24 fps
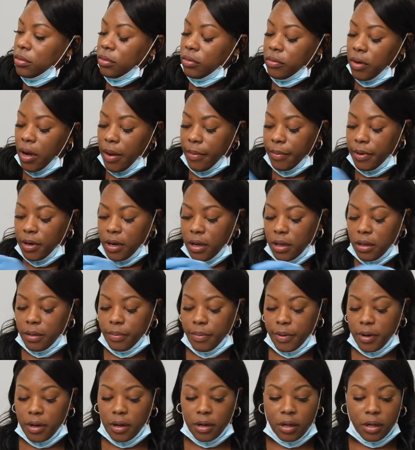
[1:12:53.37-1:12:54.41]
Grab another
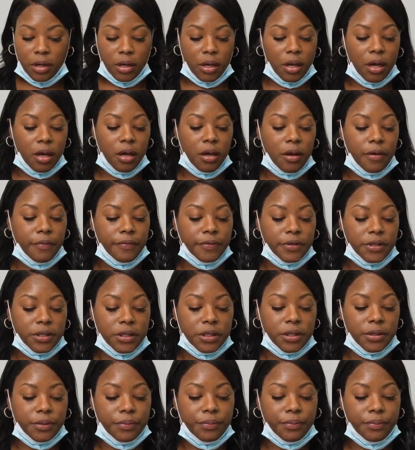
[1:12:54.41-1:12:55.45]
pair of gloves.